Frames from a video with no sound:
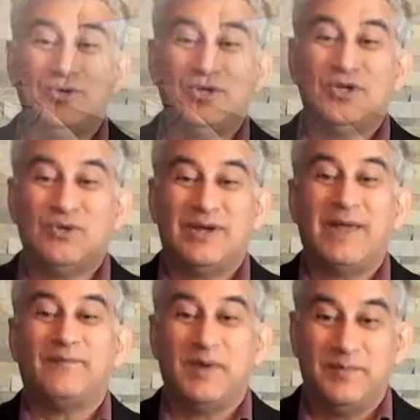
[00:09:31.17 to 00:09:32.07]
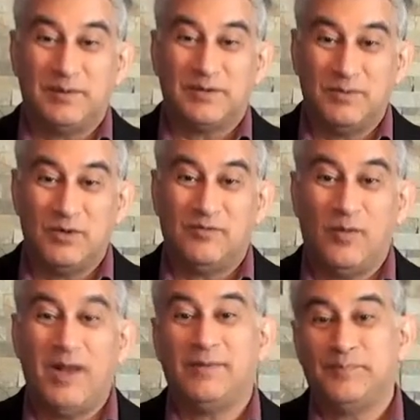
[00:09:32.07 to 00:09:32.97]
do you get people to move?
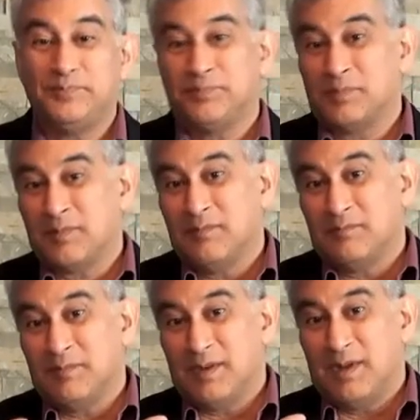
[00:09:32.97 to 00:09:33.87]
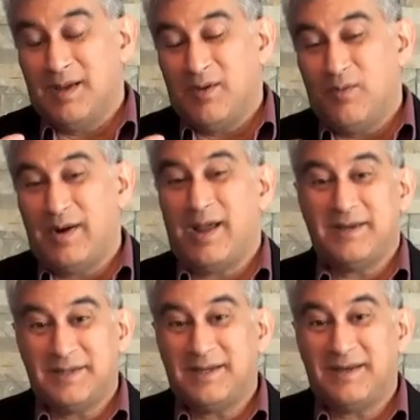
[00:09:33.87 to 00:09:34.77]
Well, what I
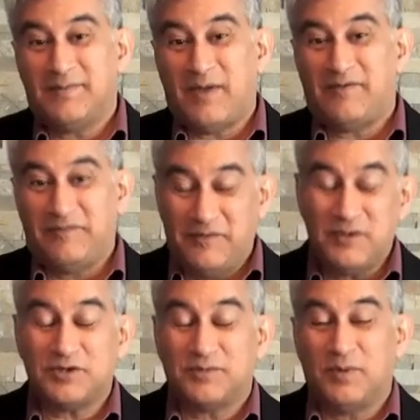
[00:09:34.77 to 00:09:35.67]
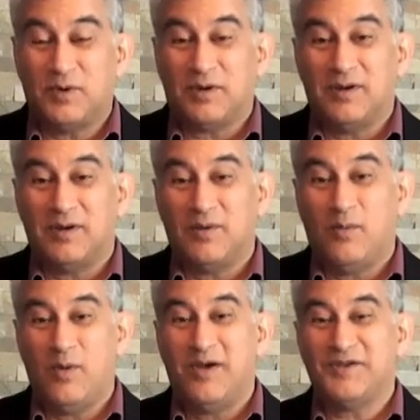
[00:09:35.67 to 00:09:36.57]
did in my first book
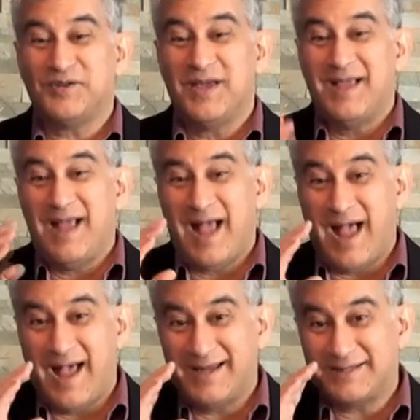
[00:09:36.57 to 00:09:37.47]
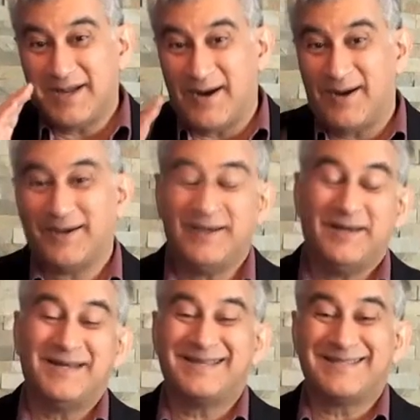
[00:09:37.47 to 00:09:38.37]
was I
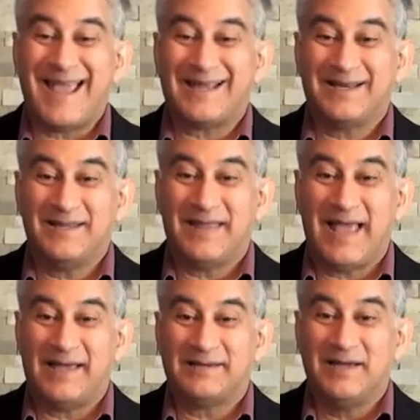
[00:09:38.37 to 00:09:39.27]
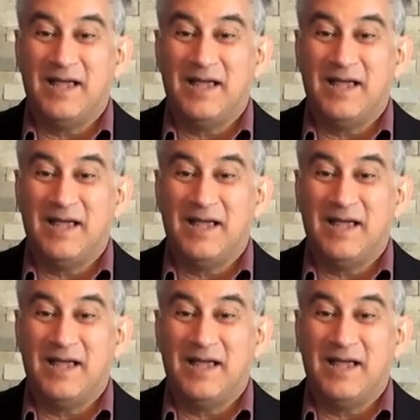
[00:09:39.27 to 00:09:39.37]
targeted exactly that.